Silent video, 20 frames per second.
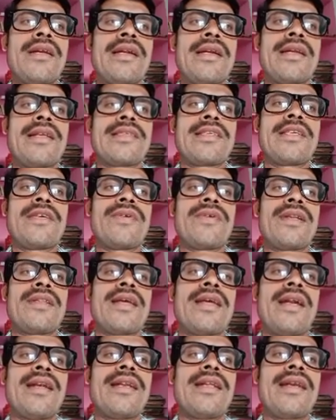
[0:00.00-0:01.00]
It is given
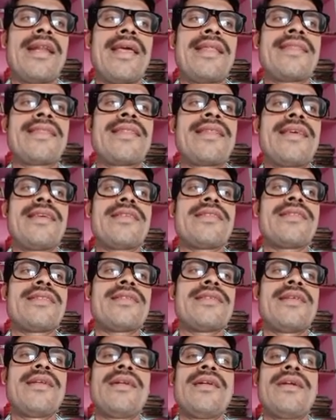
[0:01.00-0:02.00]
that length is